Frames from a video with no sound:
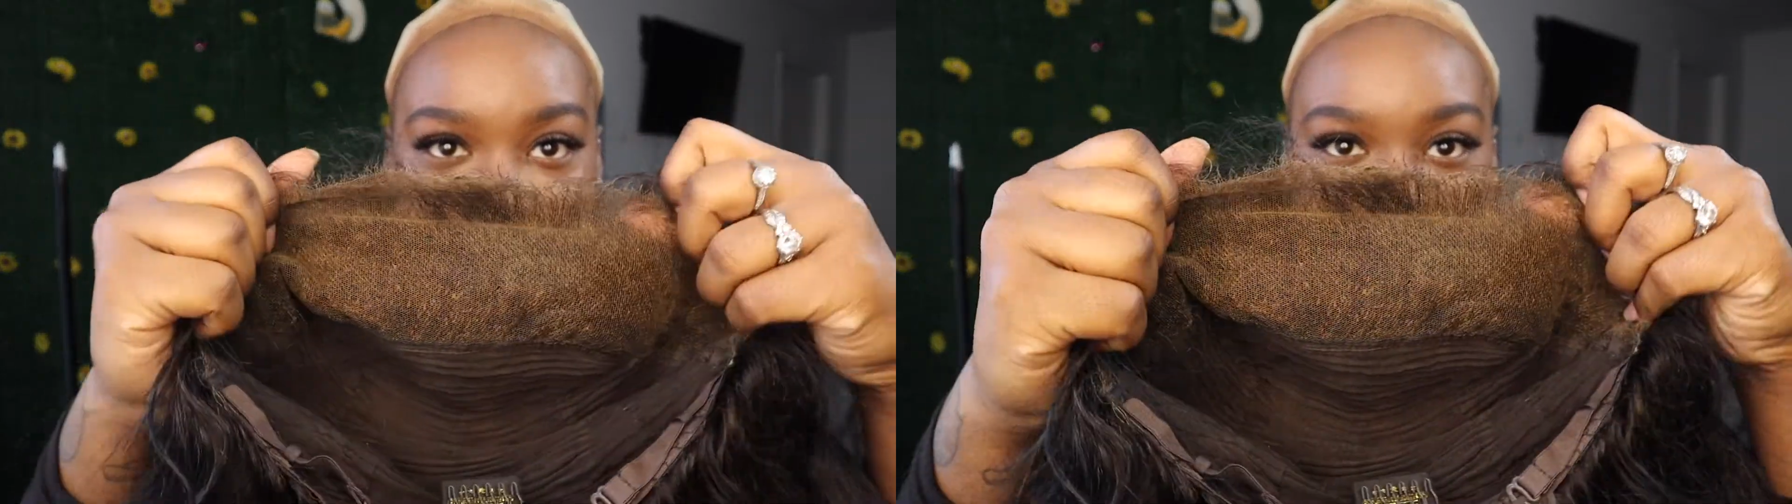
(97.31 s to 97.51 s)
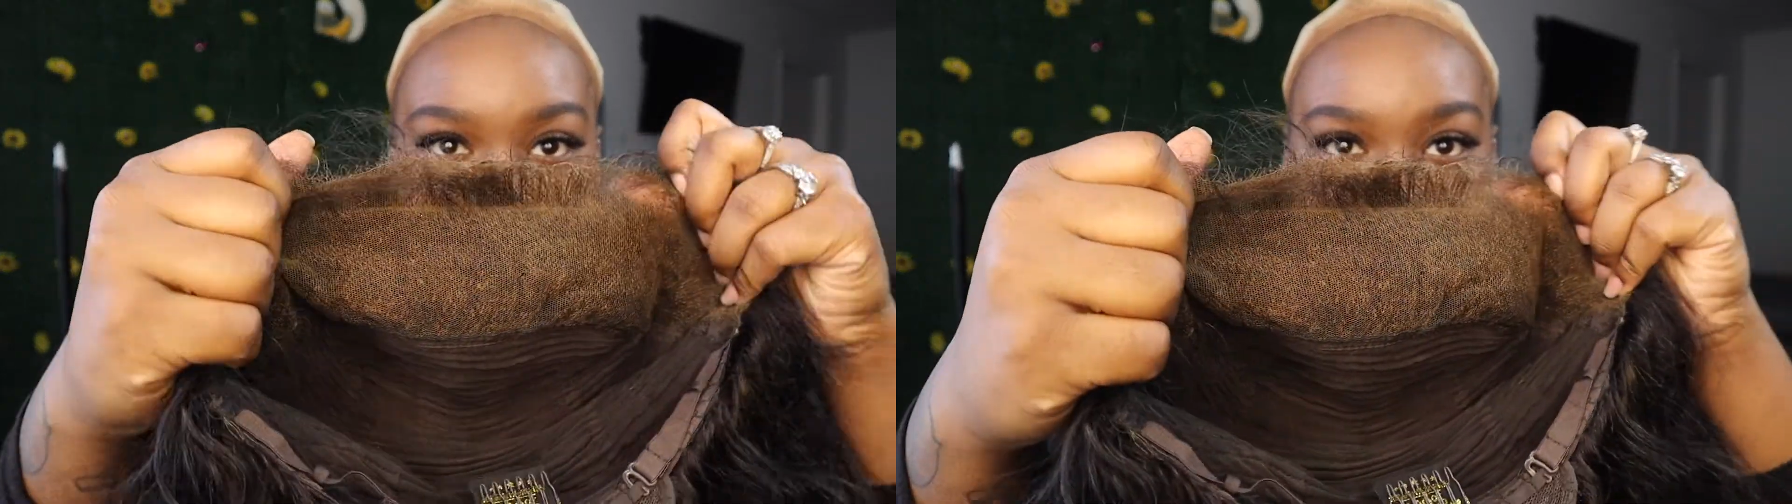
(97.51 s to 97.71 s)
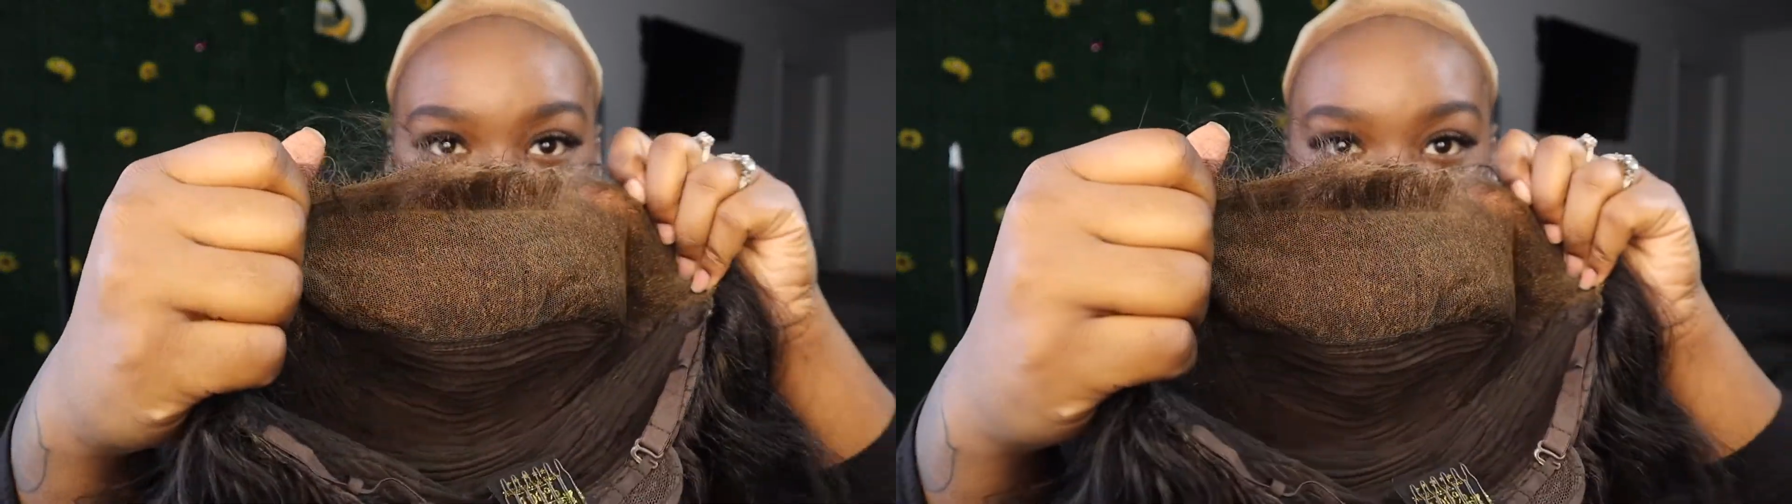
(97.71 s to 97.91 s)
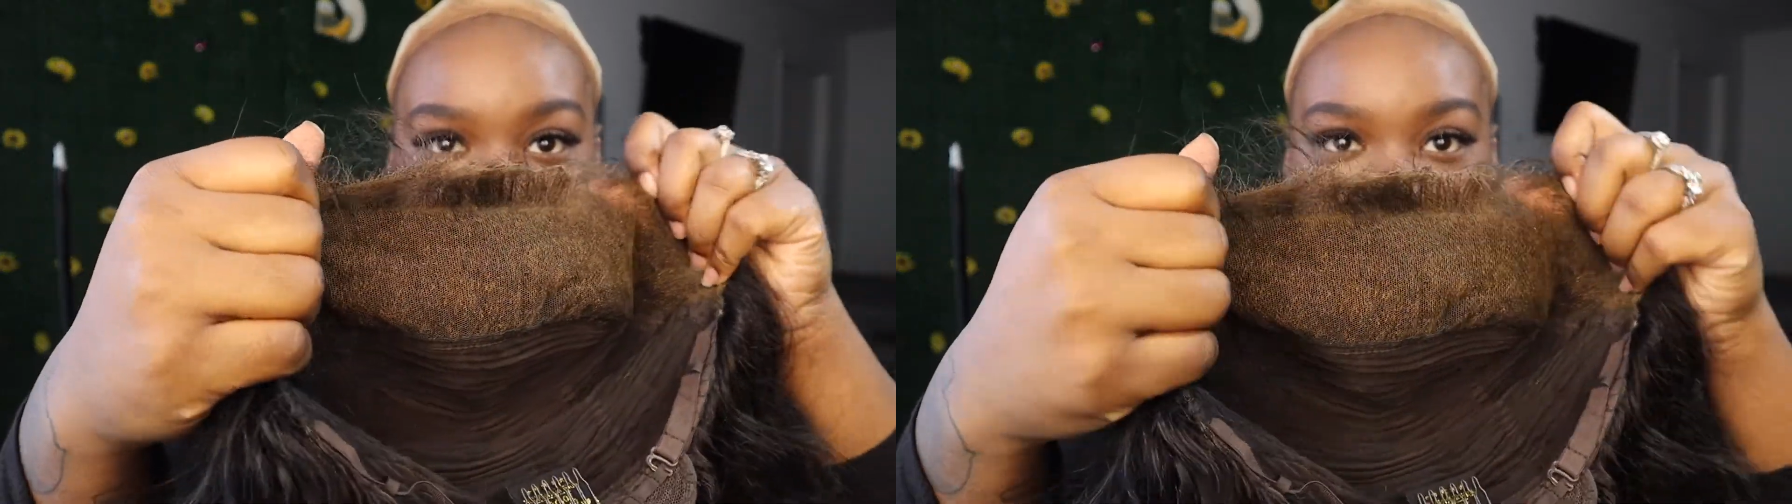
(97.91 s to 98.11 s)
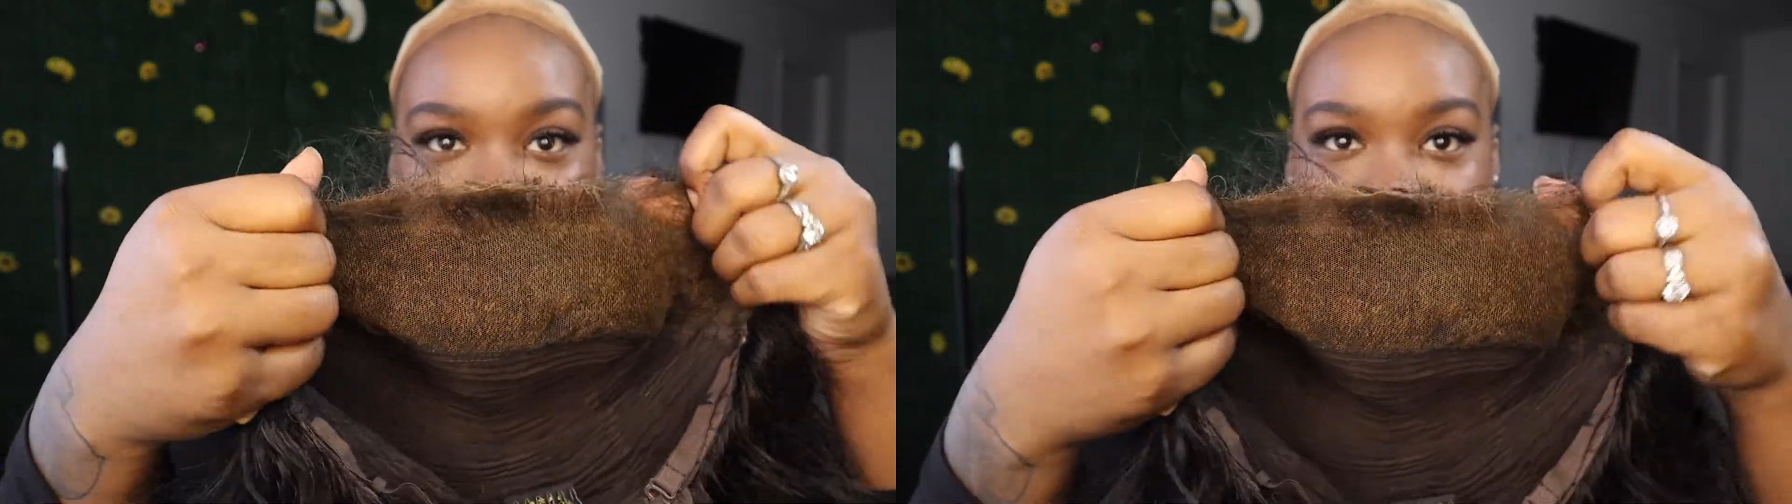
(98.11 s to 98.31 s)
all the way
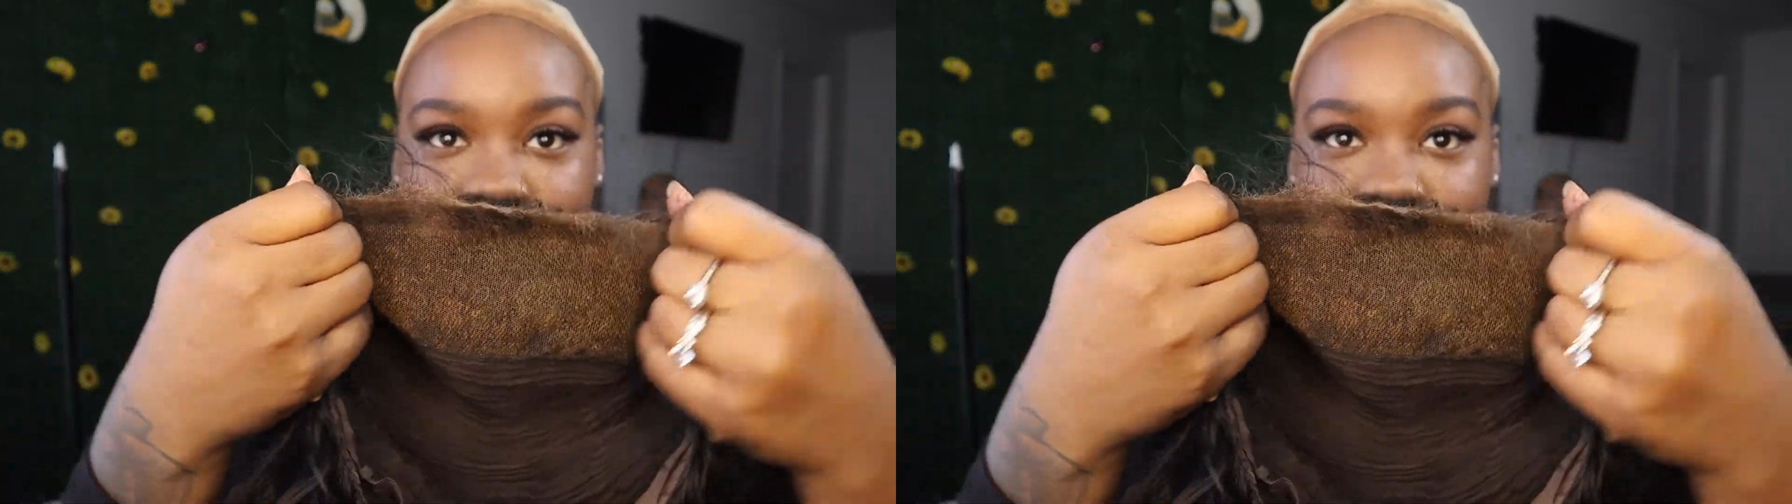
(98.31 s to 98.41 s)
across,